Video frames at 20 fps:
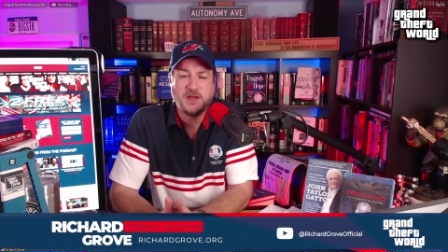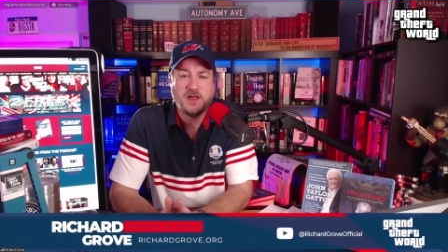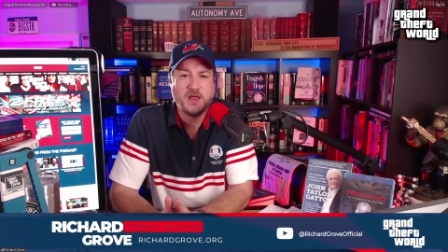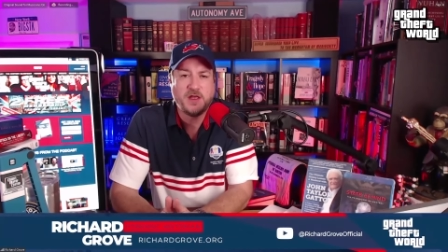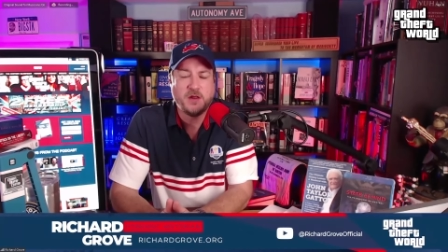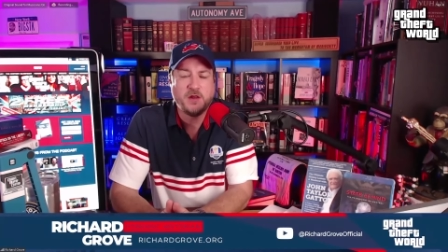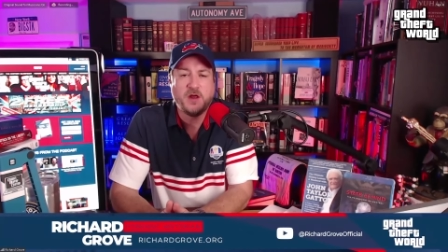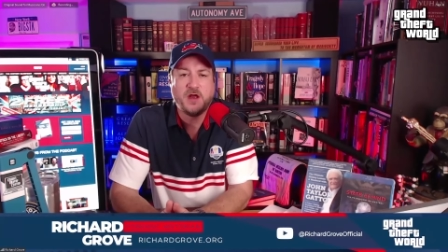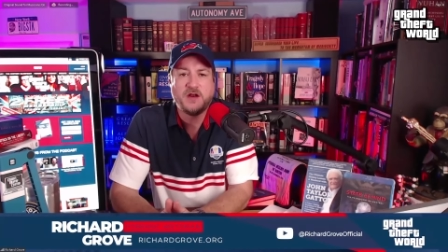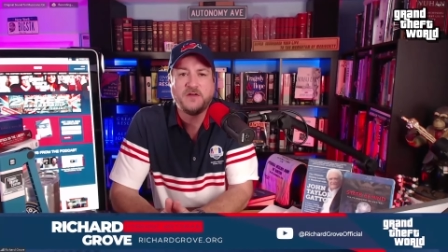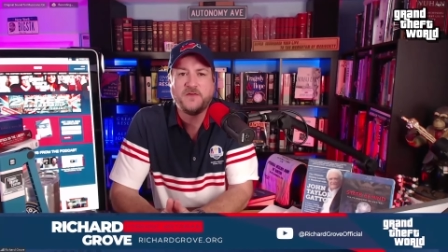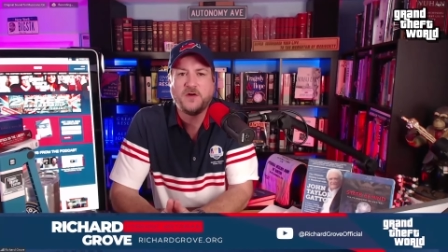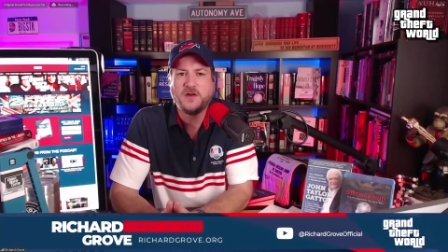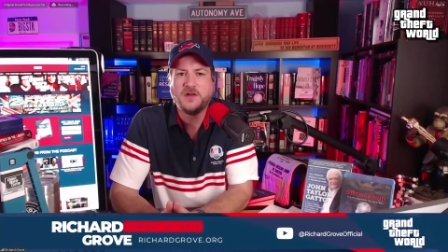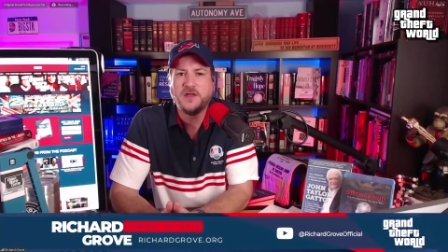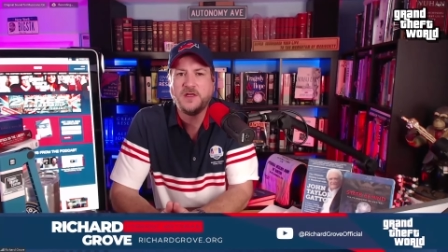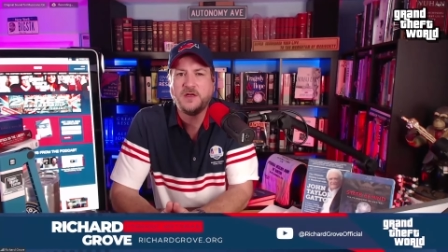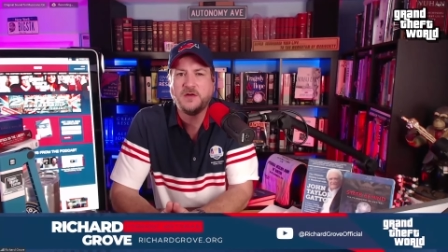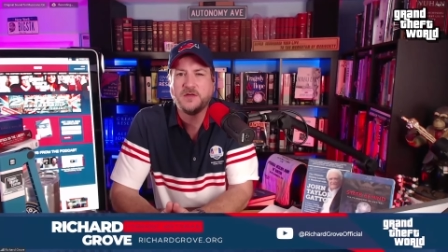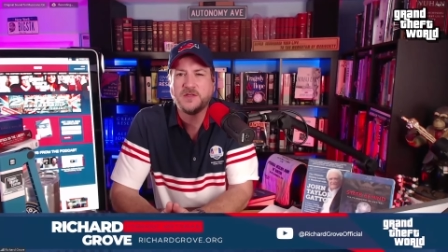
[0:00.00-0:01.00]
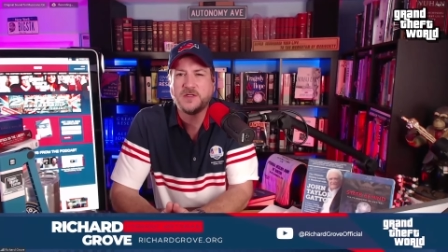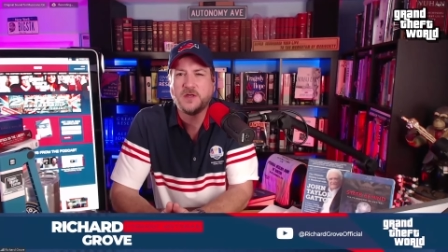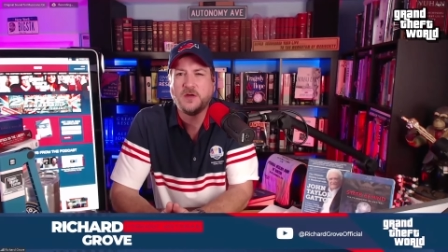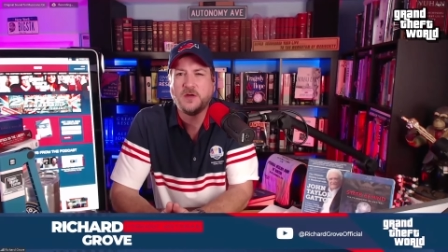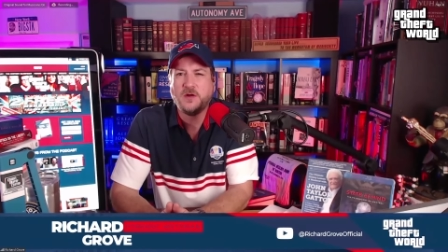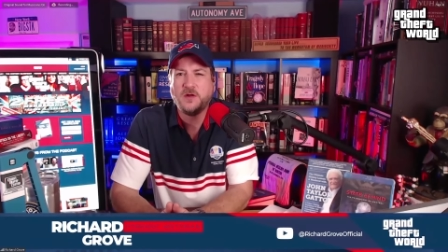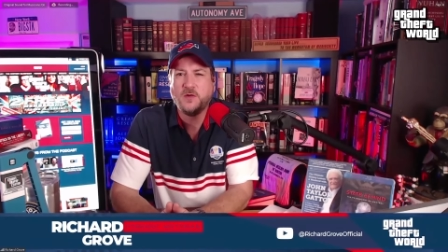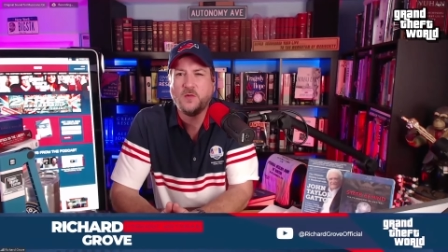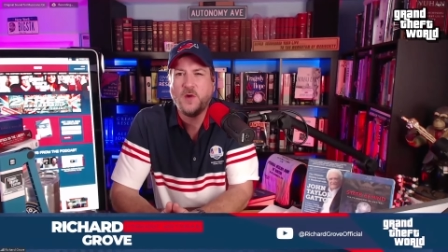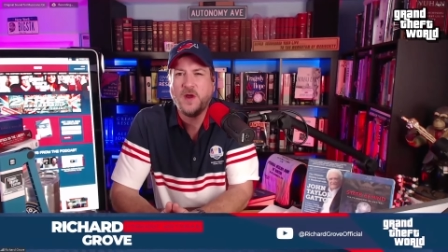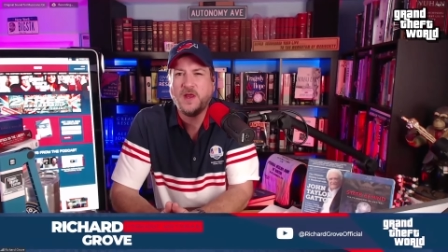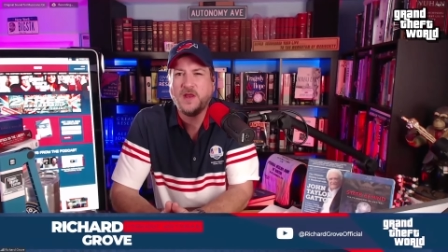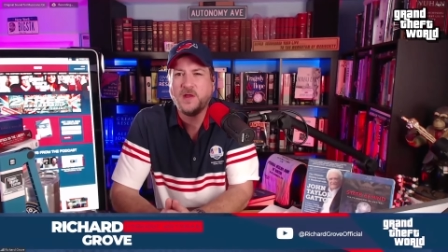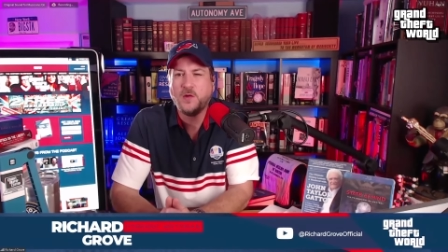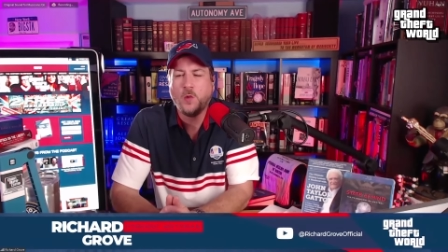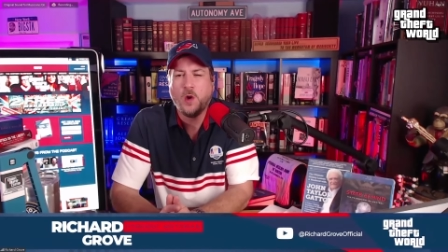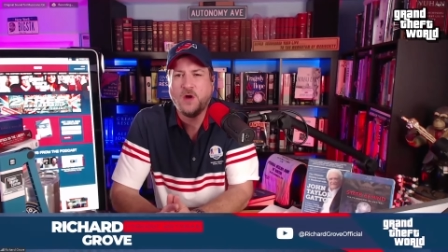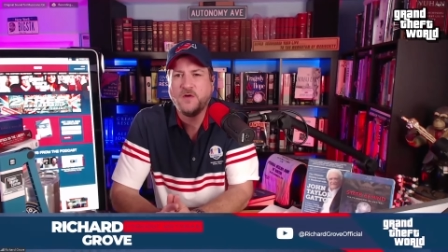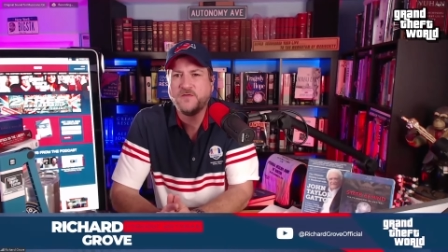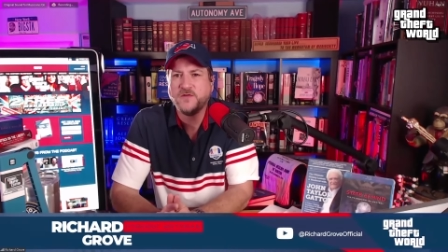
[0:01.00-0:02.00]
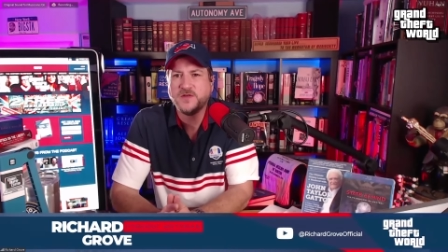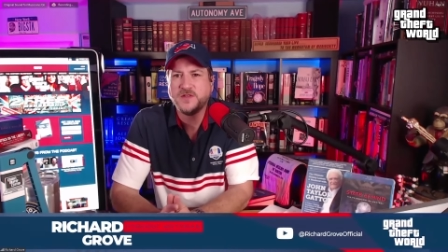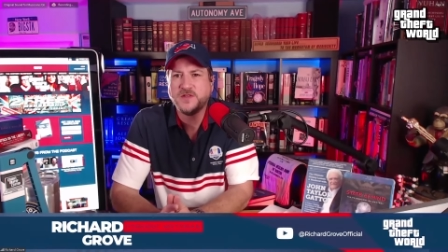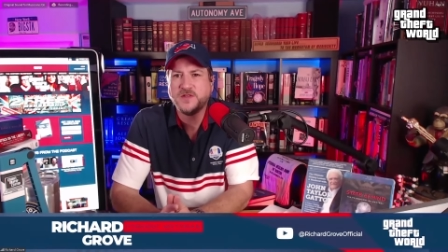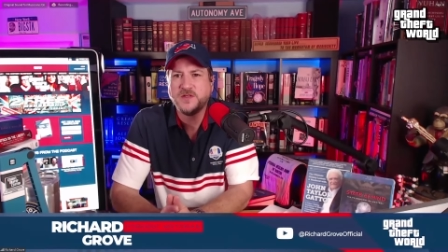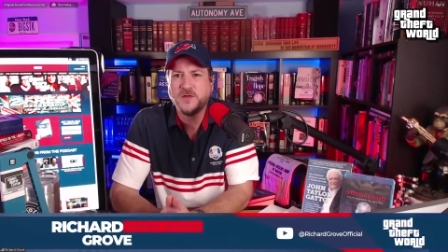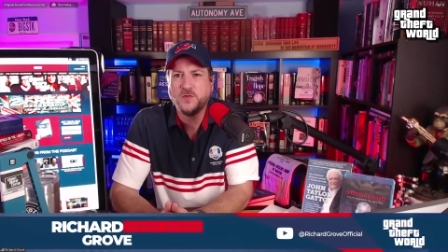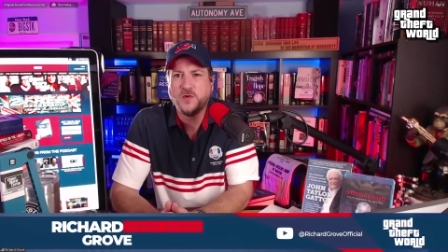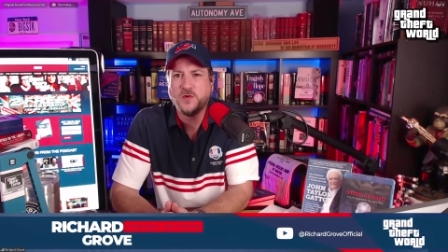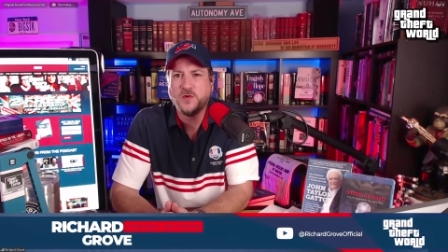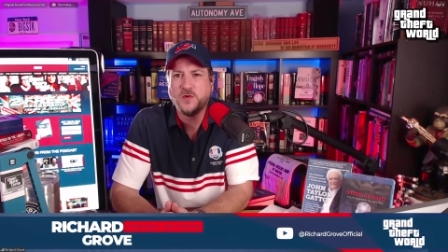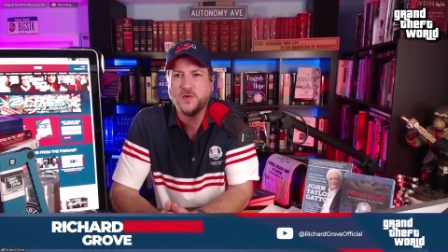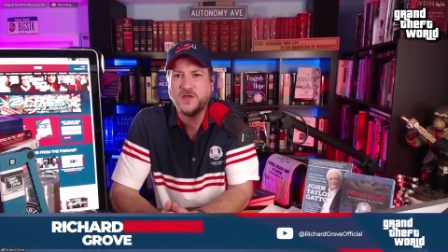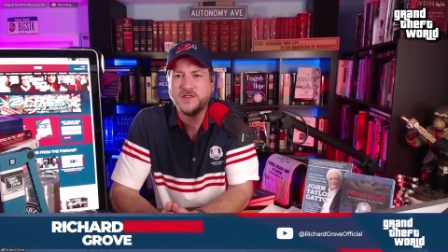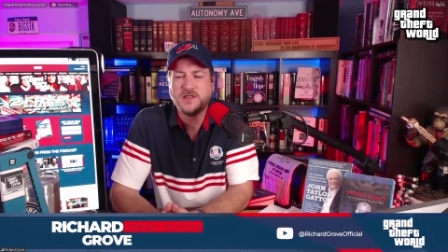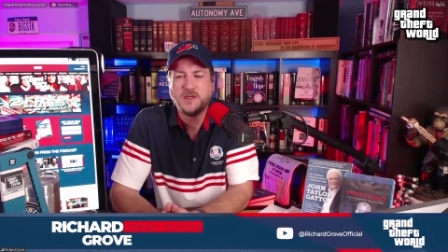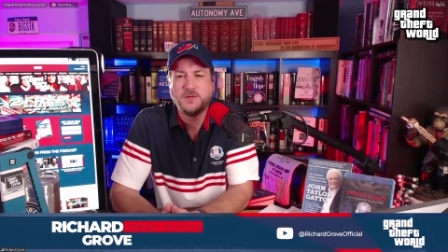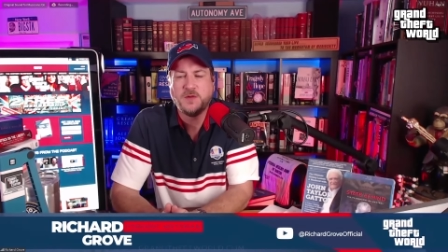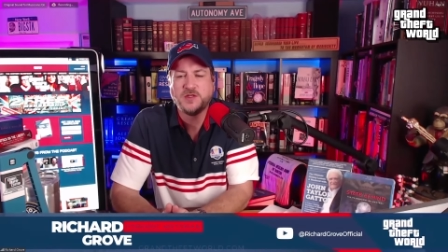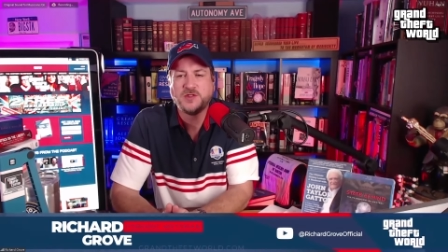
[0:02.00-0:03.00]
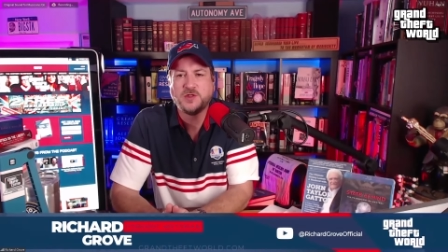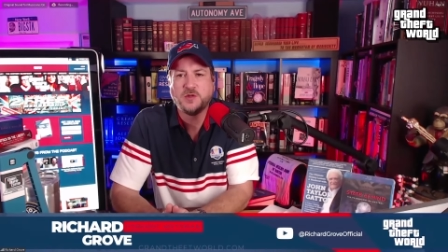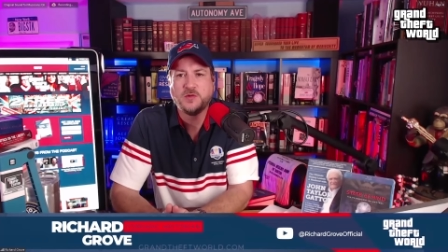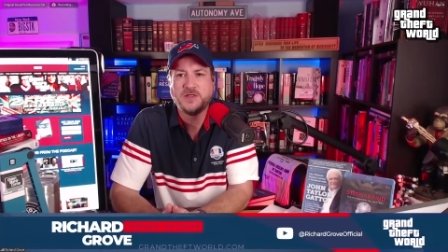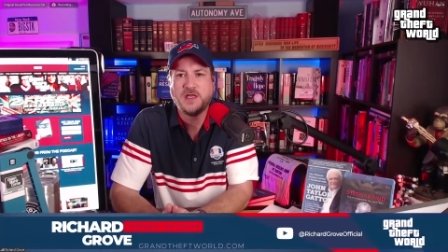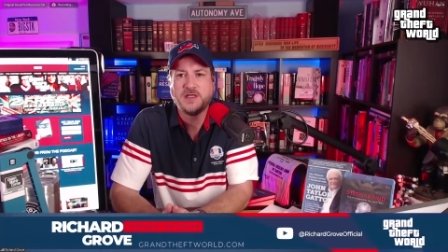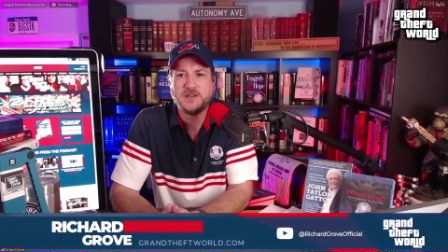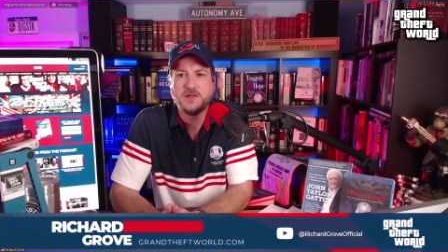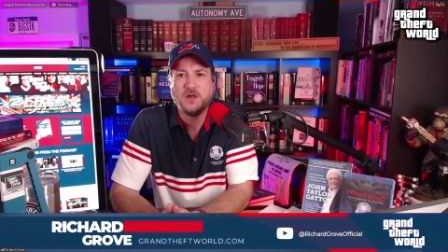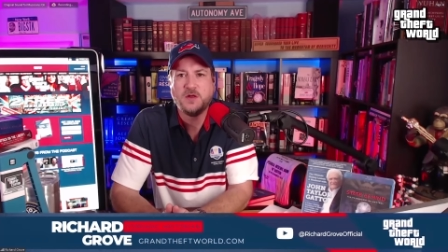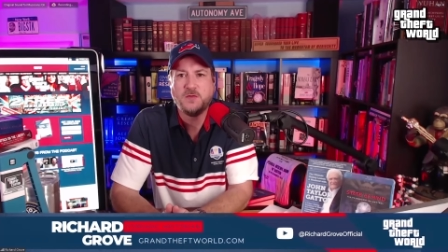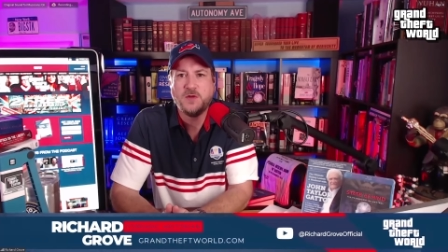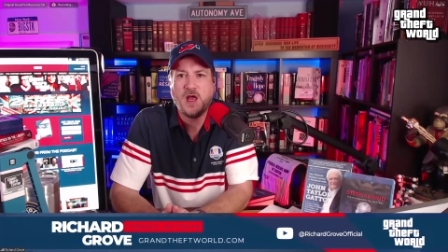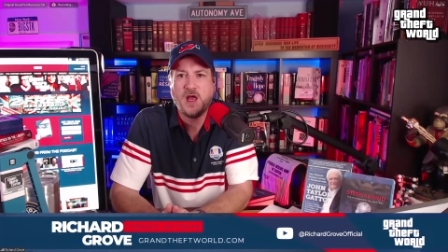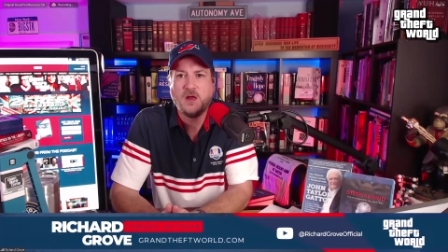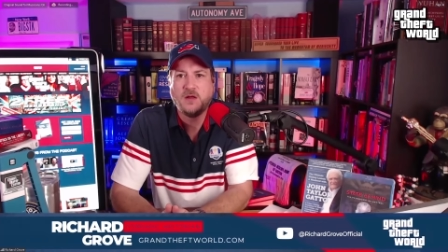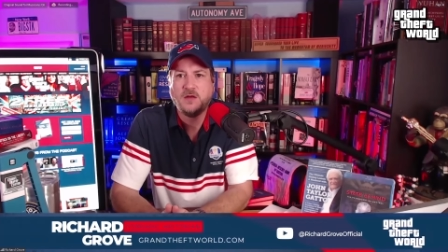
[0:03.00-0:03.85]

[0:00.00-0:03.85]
Like a lot of our leaders go to the Wailing Wall for some reason. I'm not sure what that's all about.